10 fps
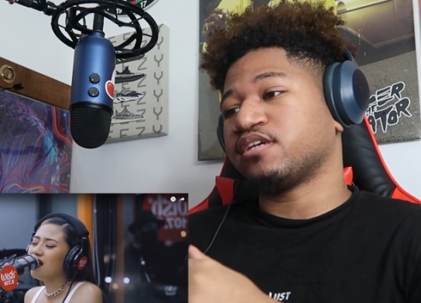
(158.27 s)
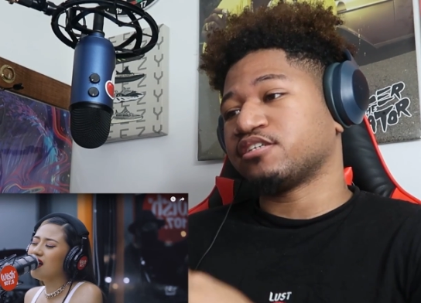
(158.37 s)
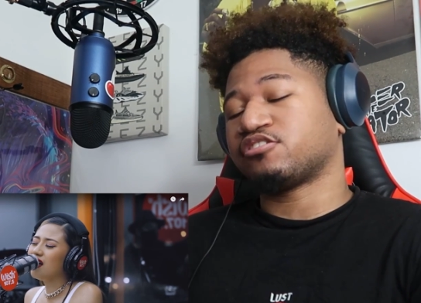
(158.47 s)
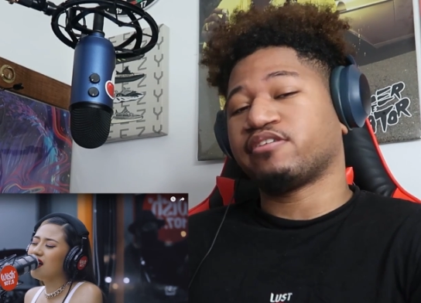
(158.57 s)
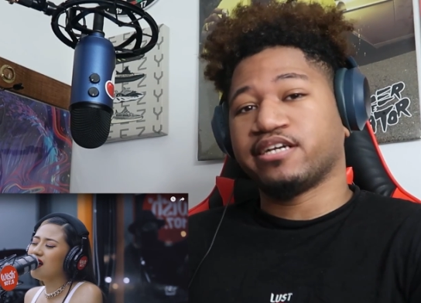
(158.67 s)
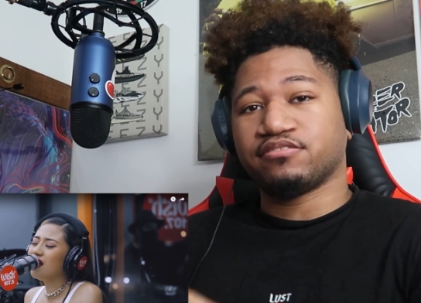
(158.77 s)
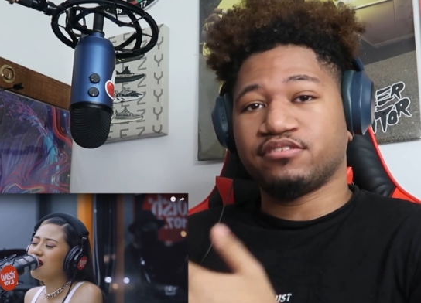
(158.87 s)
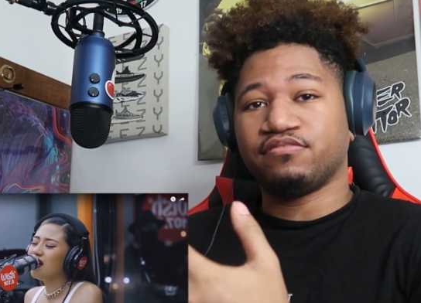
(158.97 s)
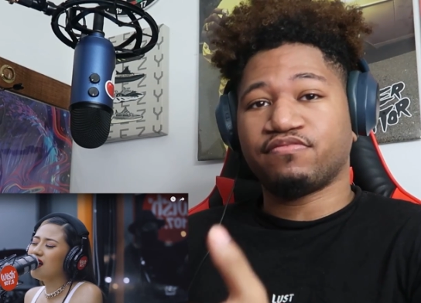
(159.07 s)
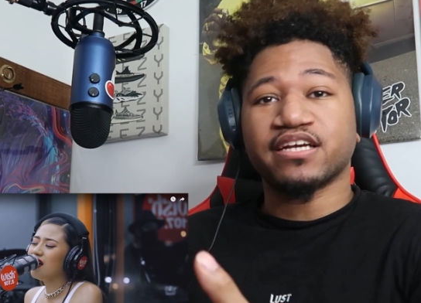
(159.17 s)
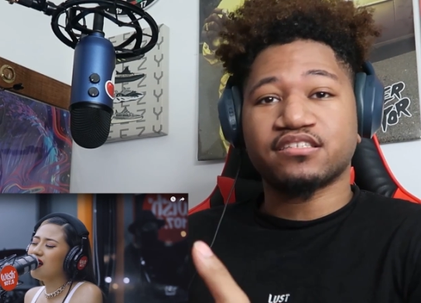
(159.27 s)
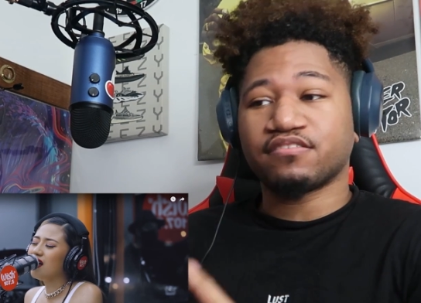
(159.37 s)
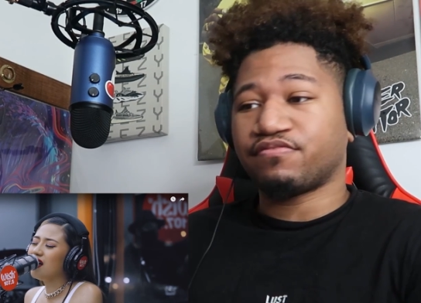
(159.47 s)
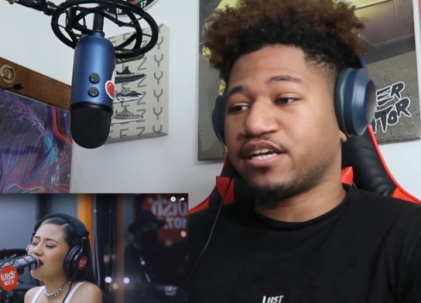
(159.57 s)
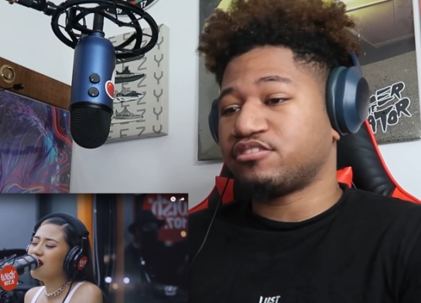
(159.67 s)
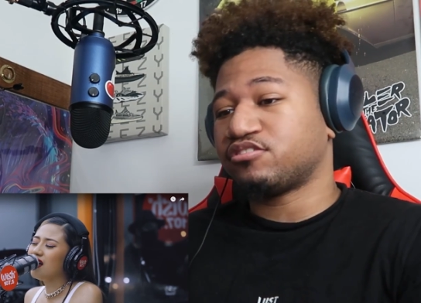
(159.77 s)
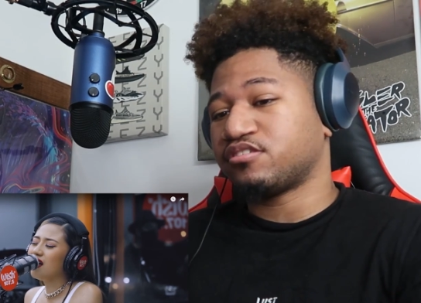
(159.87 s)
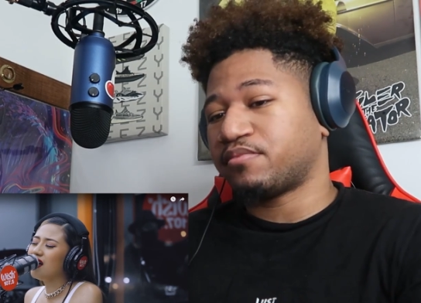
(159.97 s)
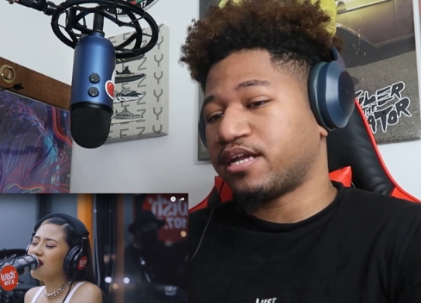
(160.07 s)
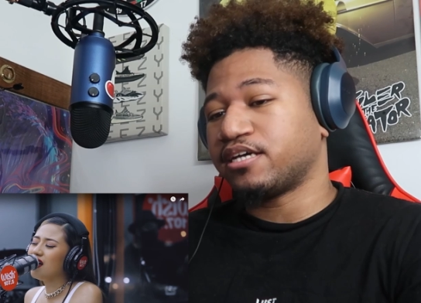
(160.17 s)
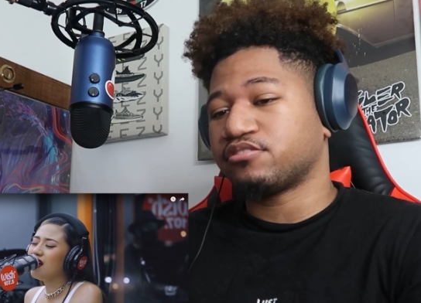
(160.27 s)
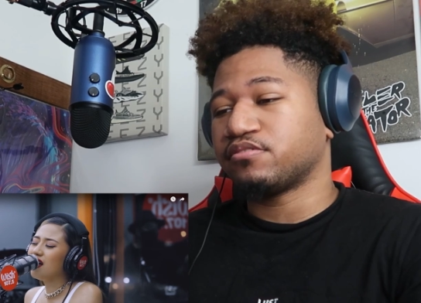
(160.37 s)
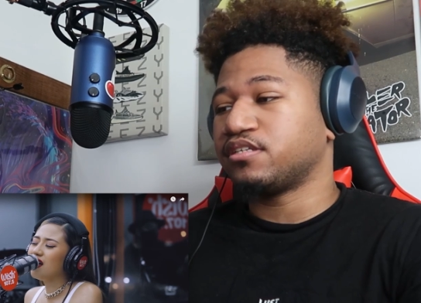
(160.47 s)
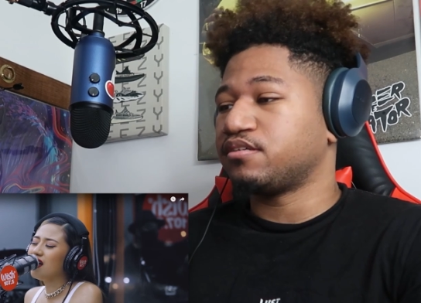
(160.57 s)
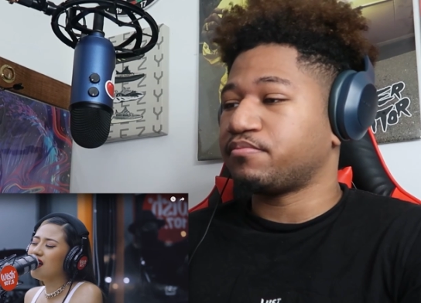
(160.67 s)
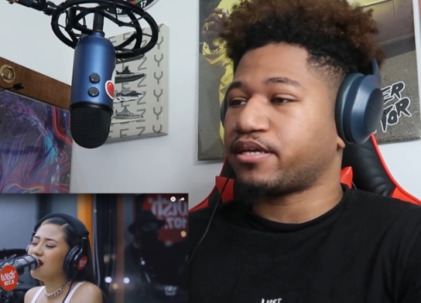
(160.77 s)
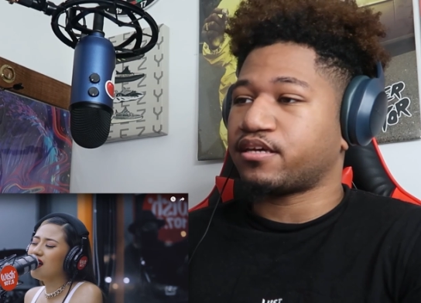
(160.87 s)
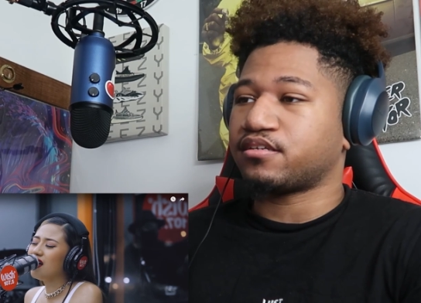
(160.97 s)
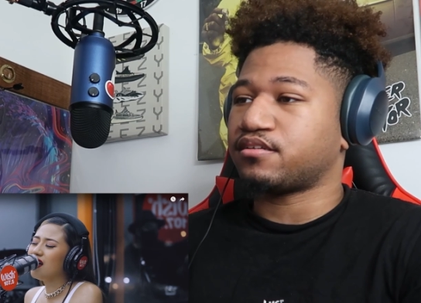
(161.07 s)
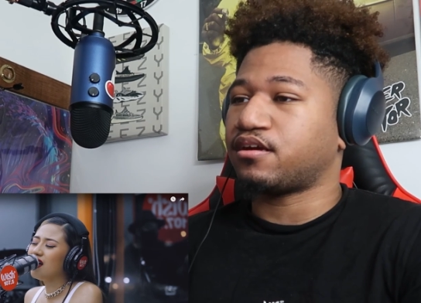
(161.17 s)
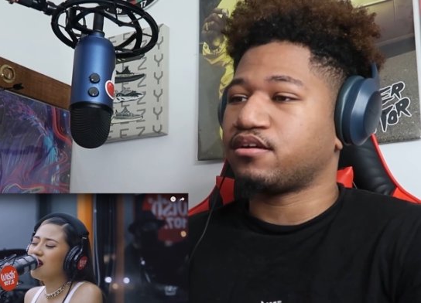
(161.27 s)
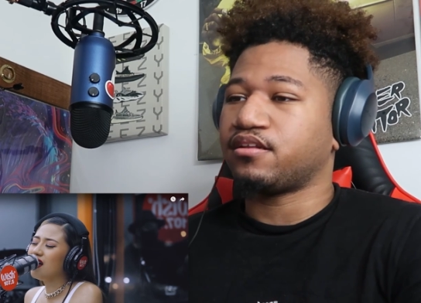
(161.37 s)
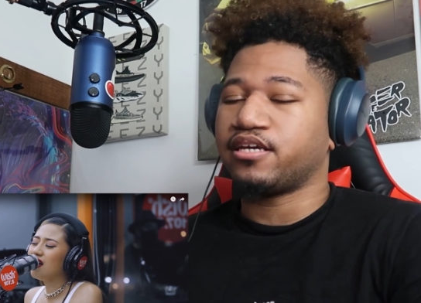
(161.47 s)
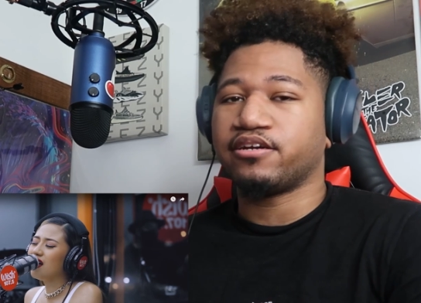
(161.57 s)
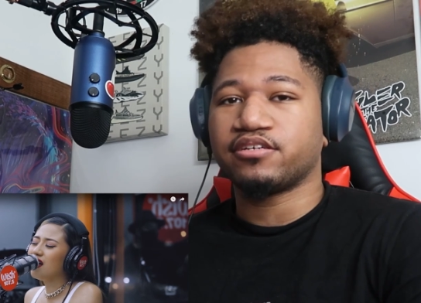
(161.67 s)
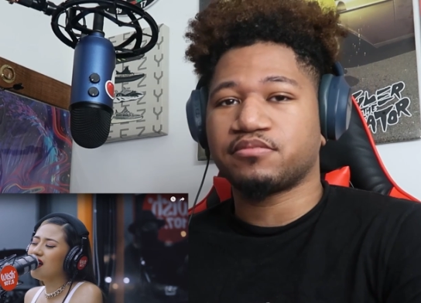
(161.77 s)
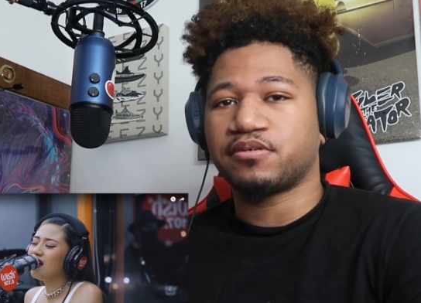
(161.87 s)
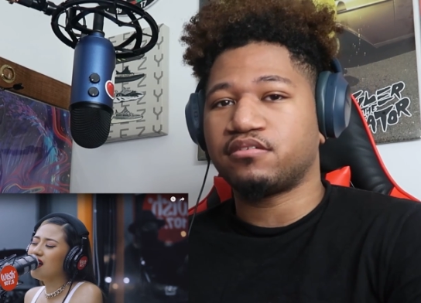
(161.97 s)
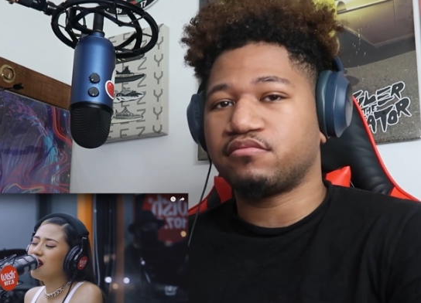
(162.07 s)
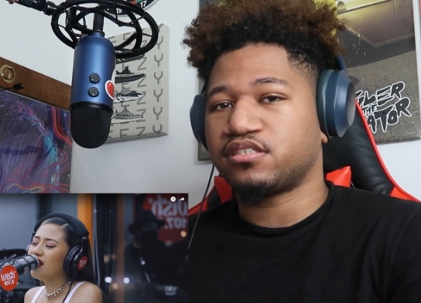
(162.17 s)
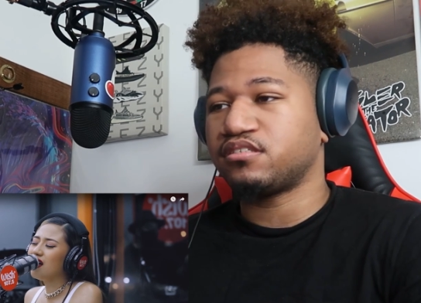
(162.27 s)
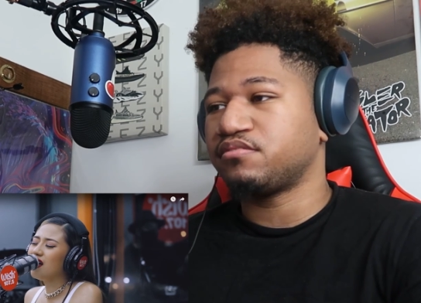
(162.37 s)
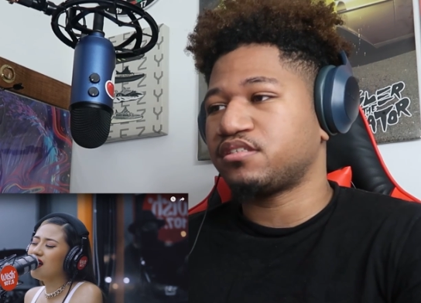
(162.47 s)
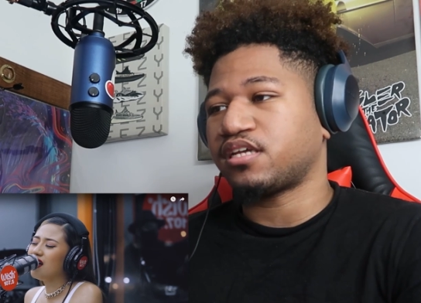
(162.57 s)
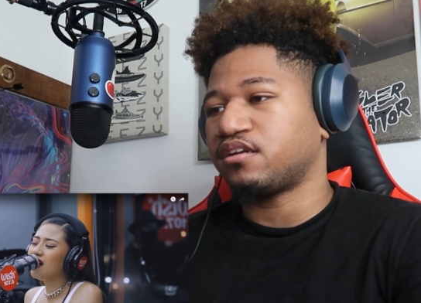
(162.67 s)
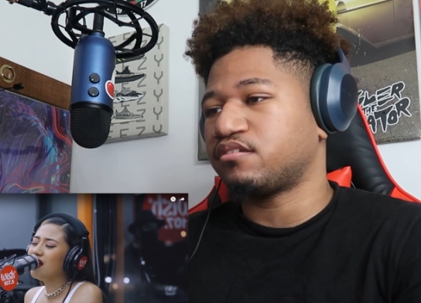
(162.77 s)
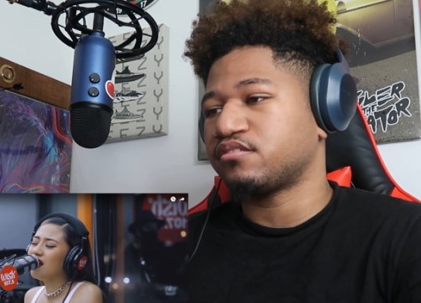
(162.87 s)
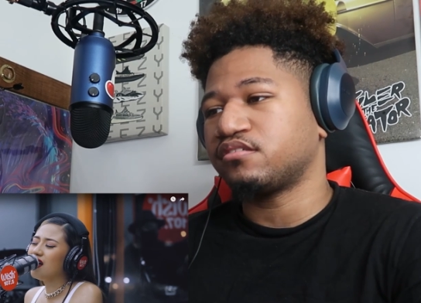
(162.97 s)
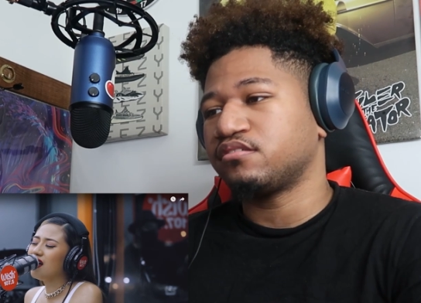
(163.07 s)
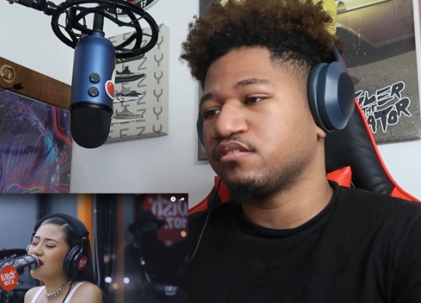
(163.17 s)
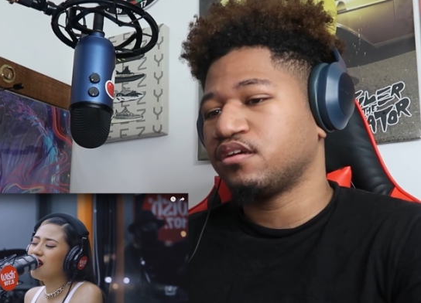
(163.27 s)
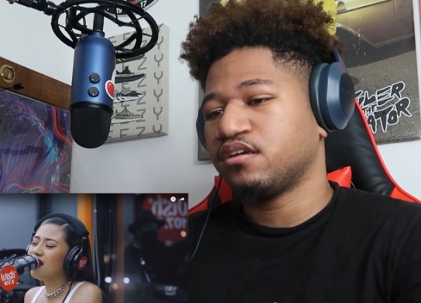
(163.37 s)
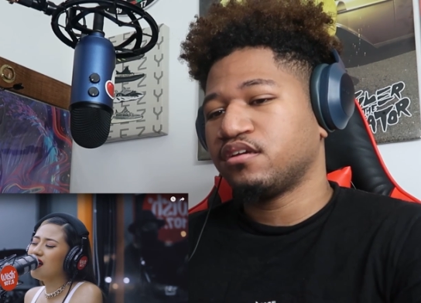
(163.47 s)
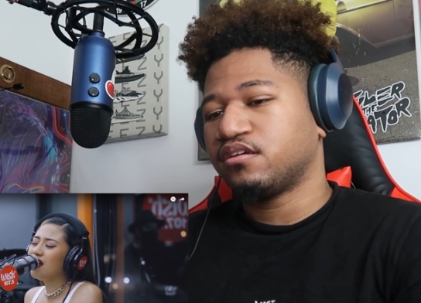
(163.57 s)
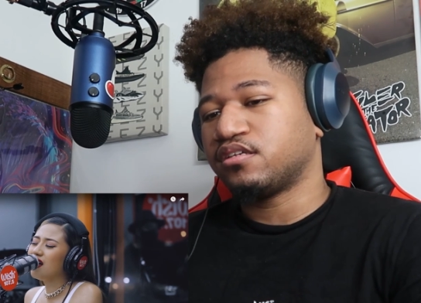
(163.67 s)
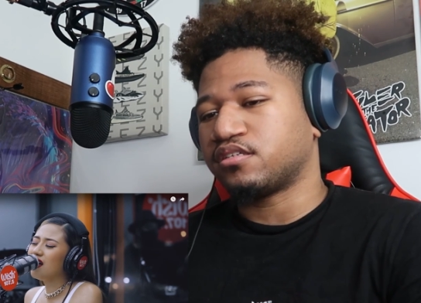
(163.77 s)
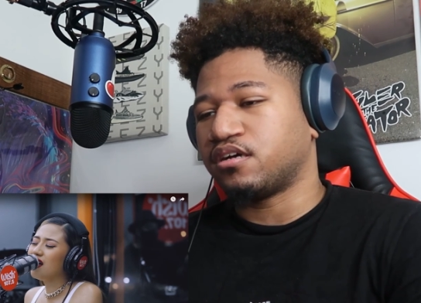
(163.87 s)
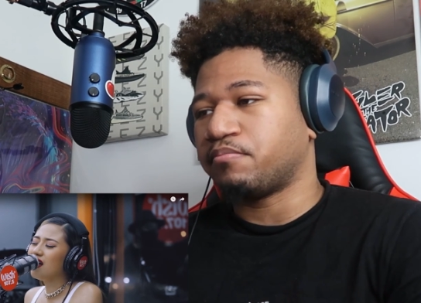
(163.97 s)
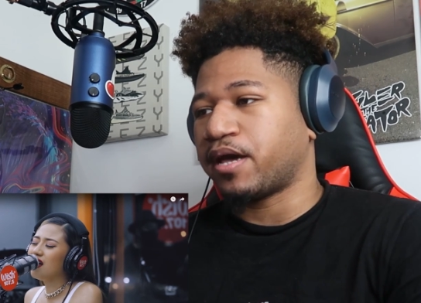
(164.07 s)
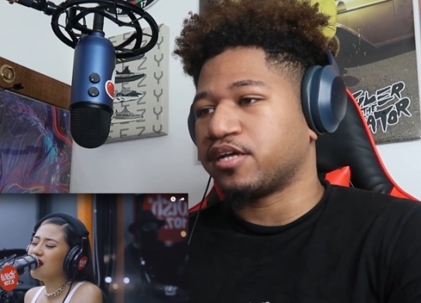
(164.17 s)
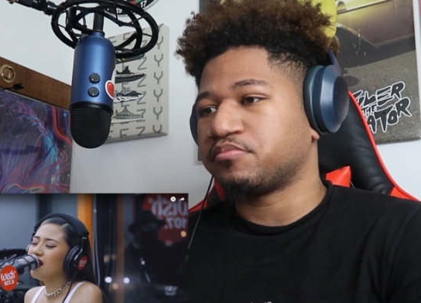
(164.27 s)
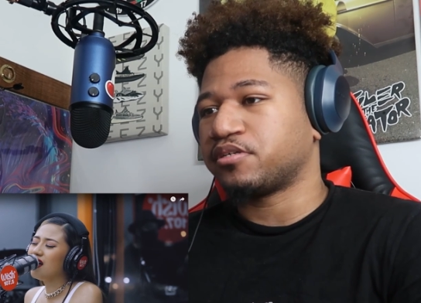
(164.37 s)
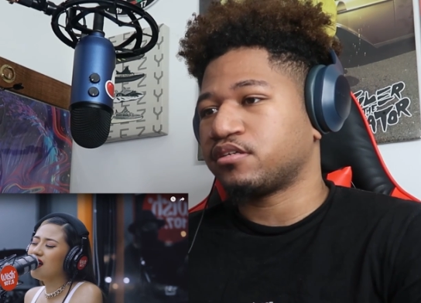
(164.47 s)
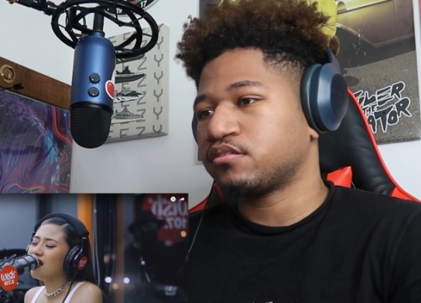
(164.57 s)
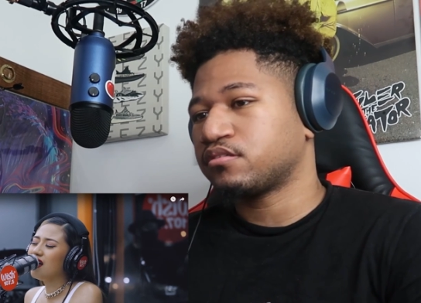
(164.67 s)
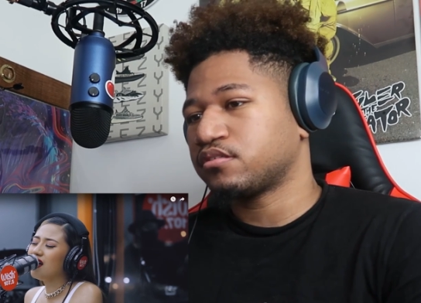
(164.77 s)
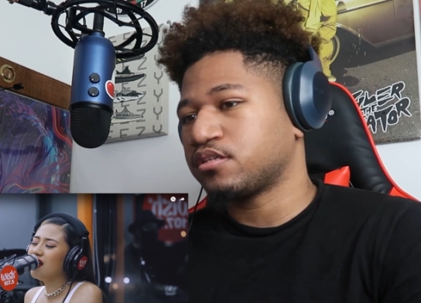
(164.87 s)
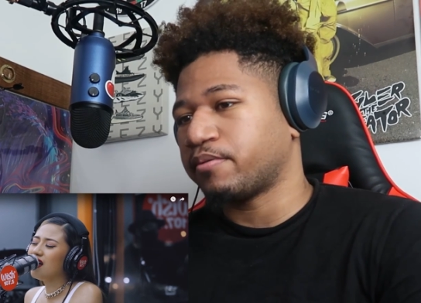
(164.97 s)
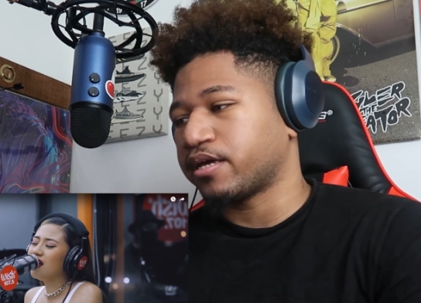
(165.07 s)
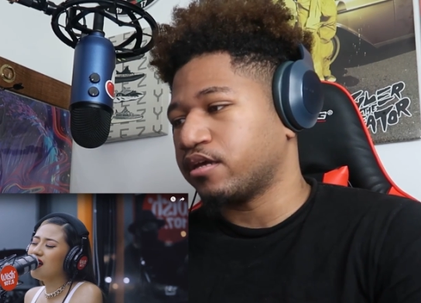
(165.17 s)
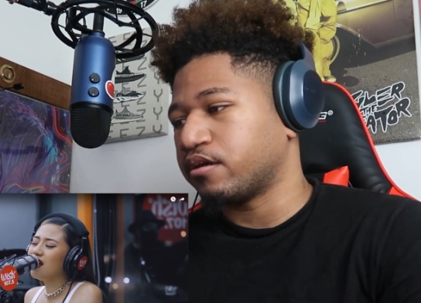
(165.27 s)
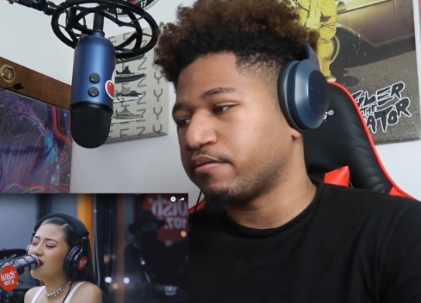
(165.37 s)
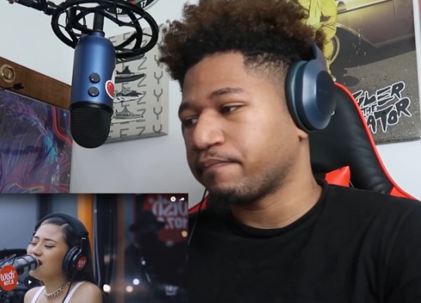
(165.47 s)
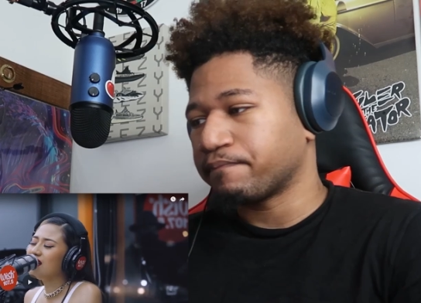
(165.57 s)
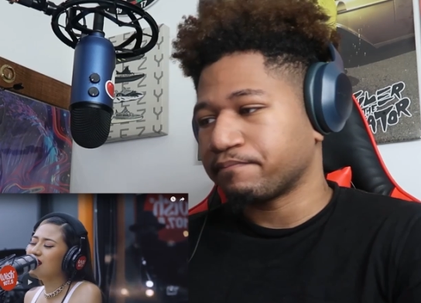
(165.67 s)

Speaker 1: That's crazy. When you face to face with somebody, that's really, man, her lyrics, bro, what she be saying in her song is unmatched, man. Let's get back in it.